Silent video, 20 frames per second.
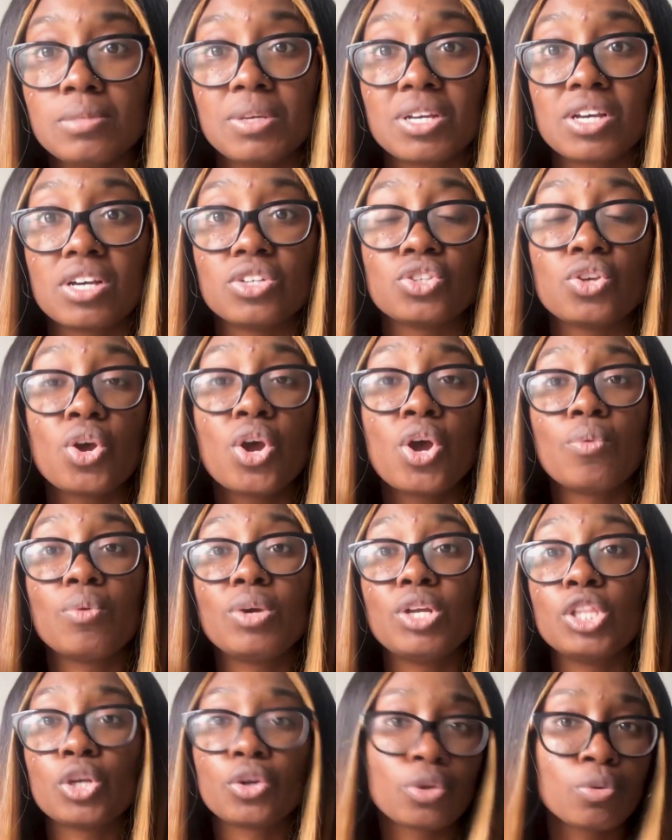because
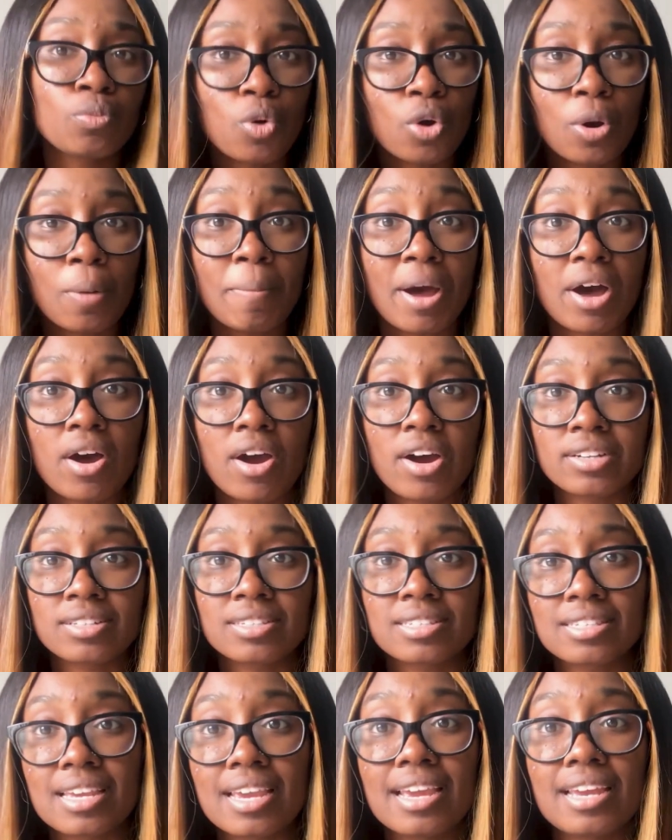we learn more about our
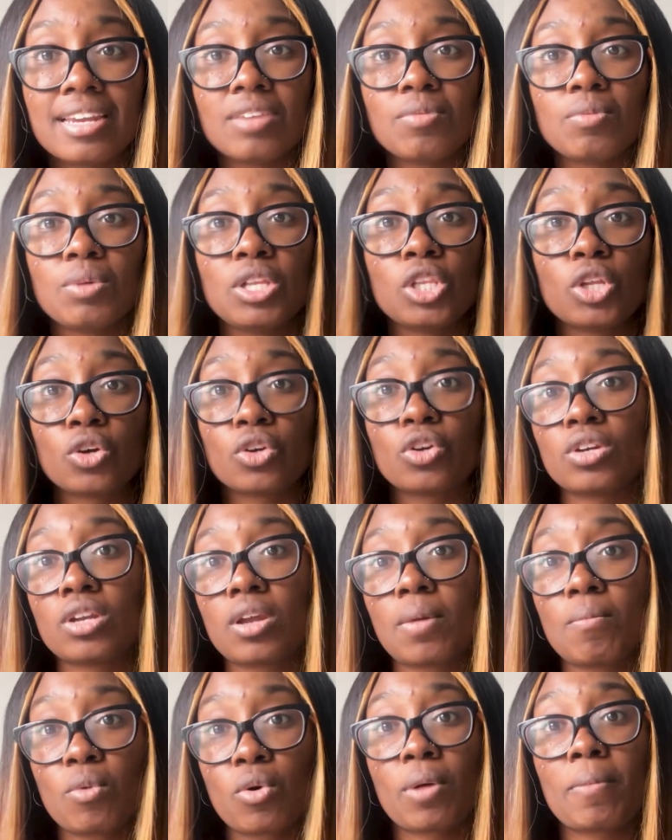skin, and we learn
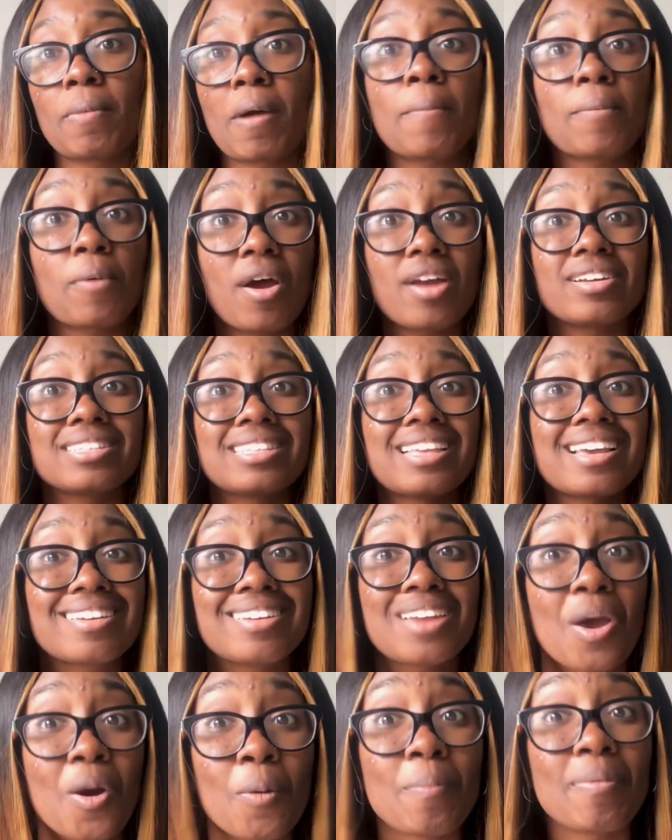more about products that can
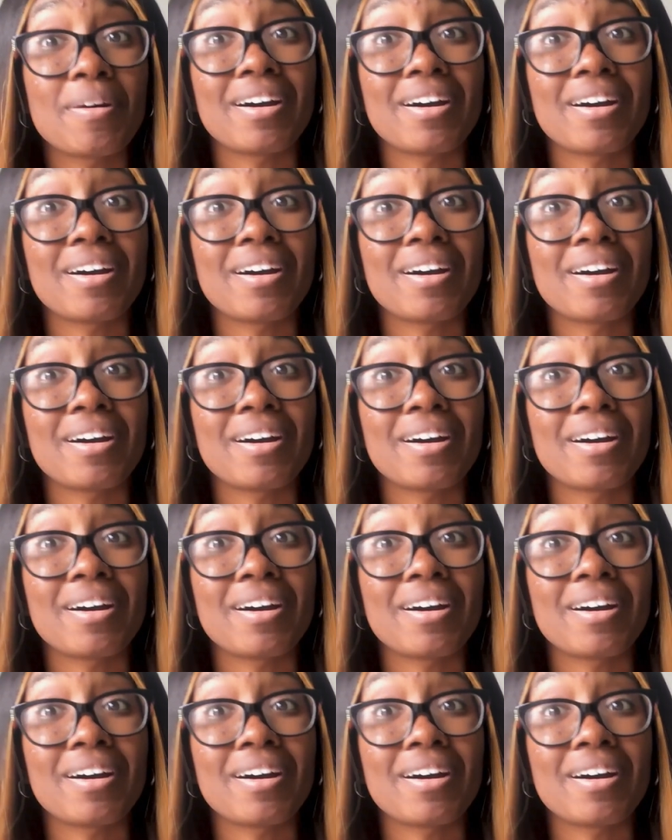help